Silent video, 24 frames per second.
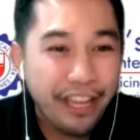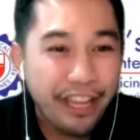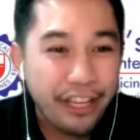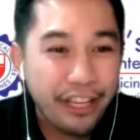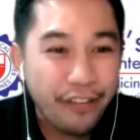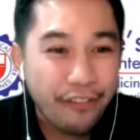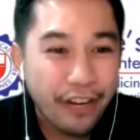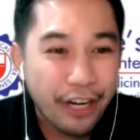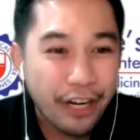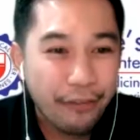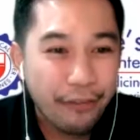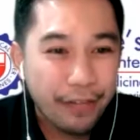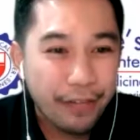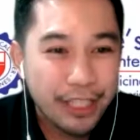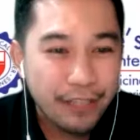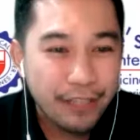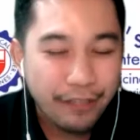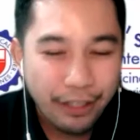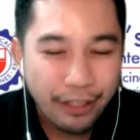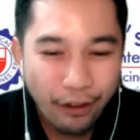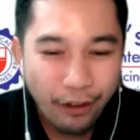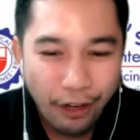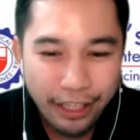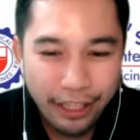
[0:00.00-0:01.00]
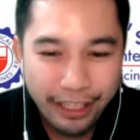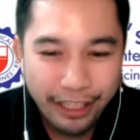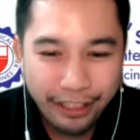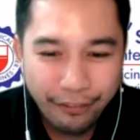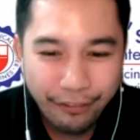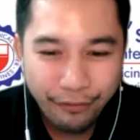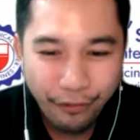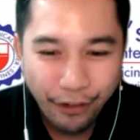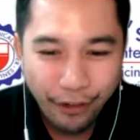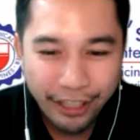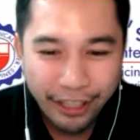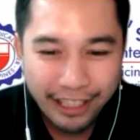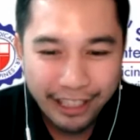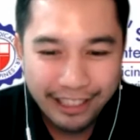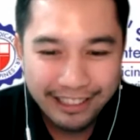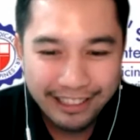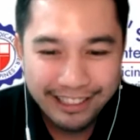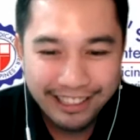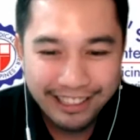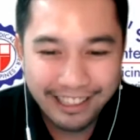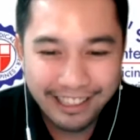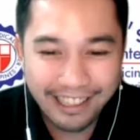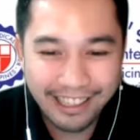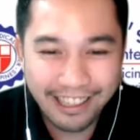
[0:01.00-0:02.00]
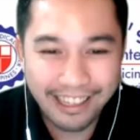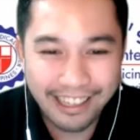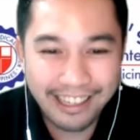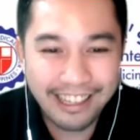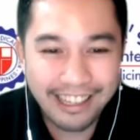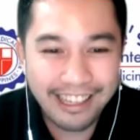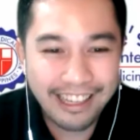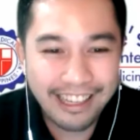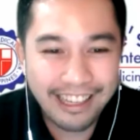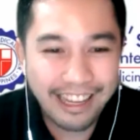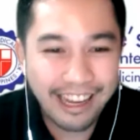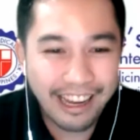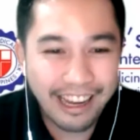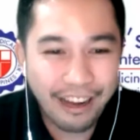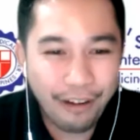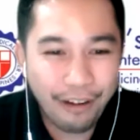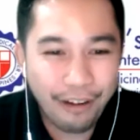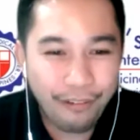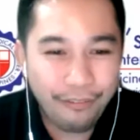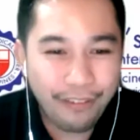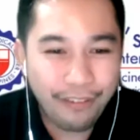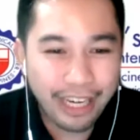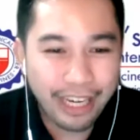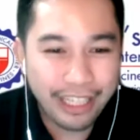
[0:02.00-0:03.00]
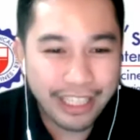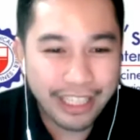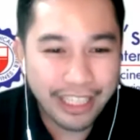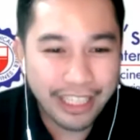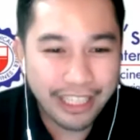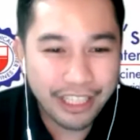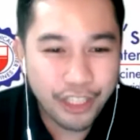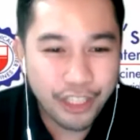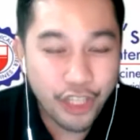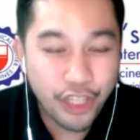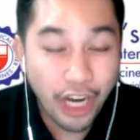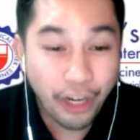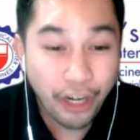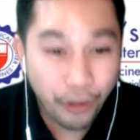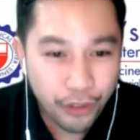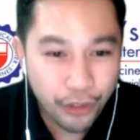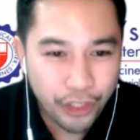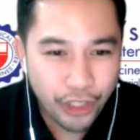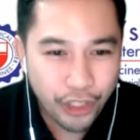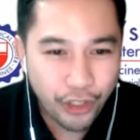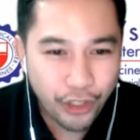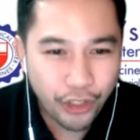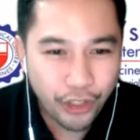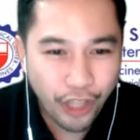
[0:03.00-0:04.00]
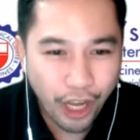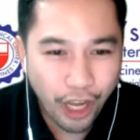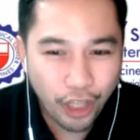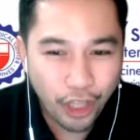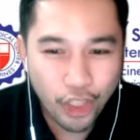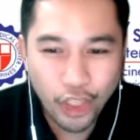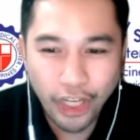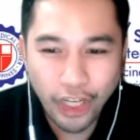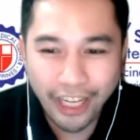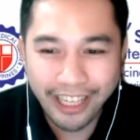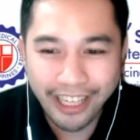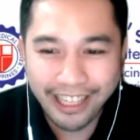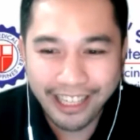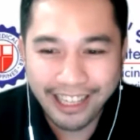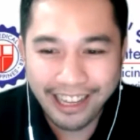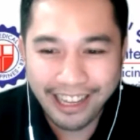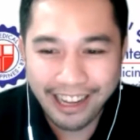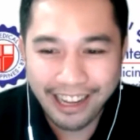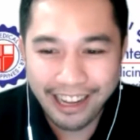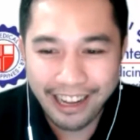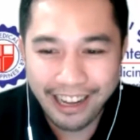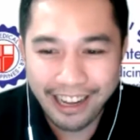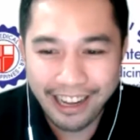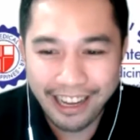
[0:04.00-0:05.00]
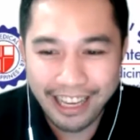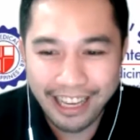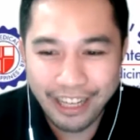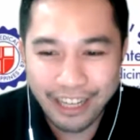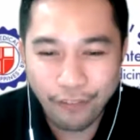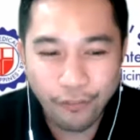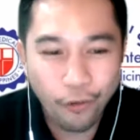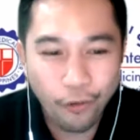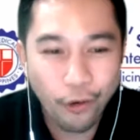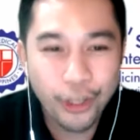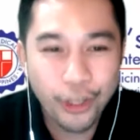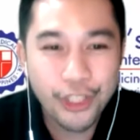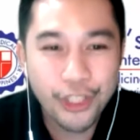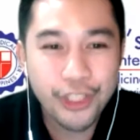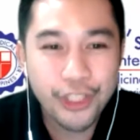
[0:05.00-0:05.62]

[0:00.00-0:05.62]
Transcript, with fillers: you very much, Veronica, for that uh, uh, very uh, generous introduction. Uh, and of course,